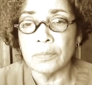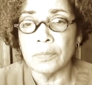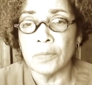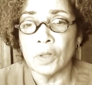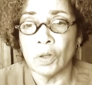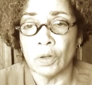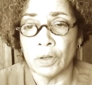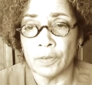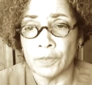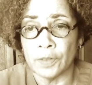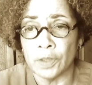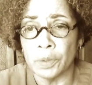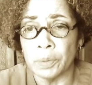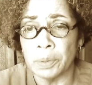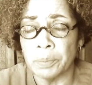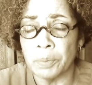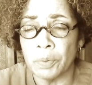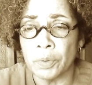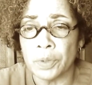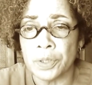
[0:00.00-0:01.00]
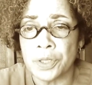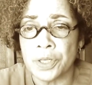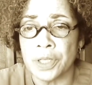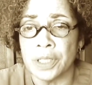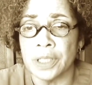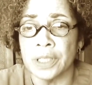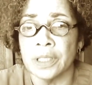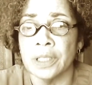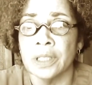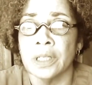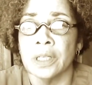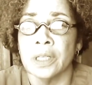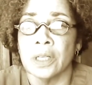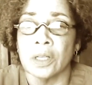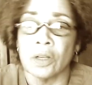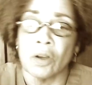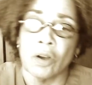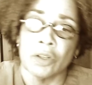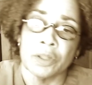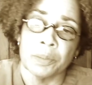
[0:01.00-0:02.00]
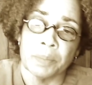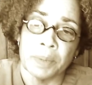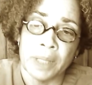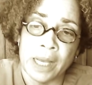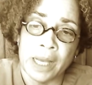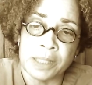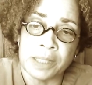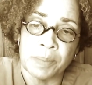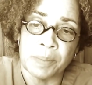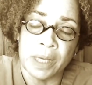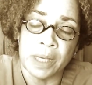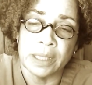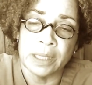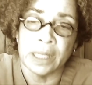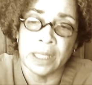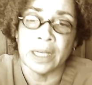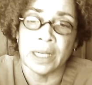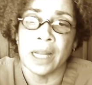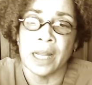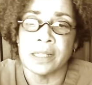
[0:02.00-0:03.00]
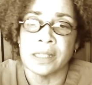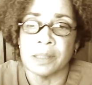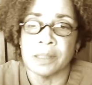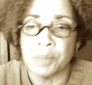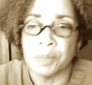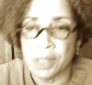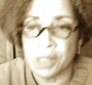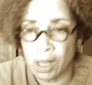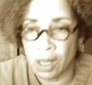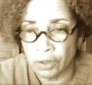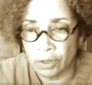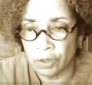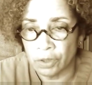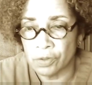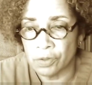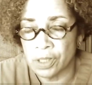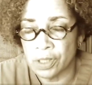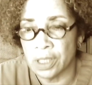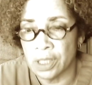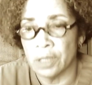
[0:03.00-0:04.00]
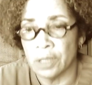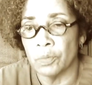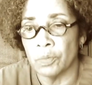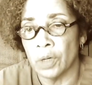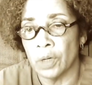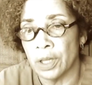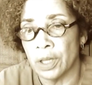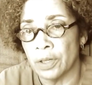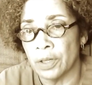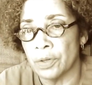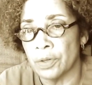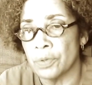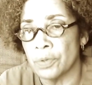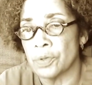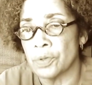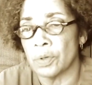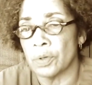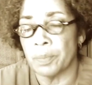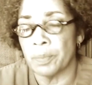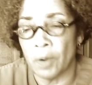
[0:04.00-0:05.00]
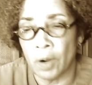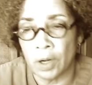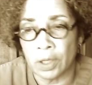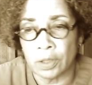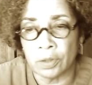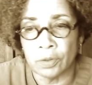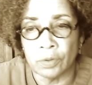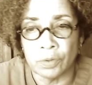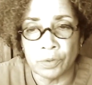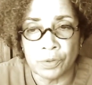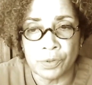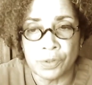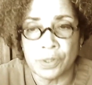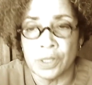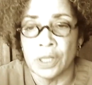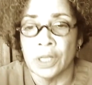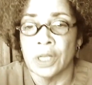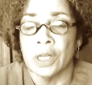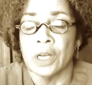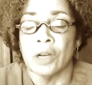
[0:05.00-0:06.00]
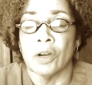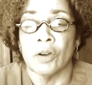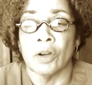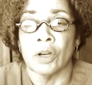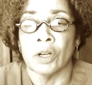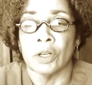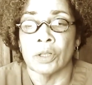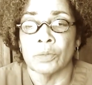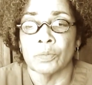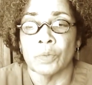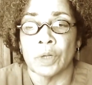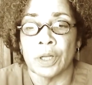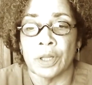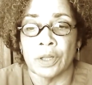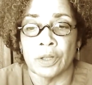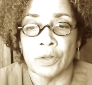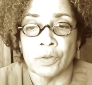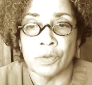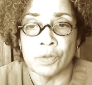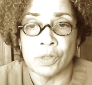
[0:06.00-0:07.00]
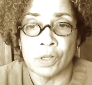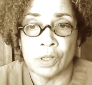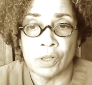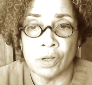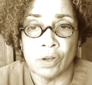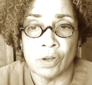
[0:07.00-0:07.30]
or a fluid portion called the plasma, and then it has some solutes in it, and one of those, or particles, or one of those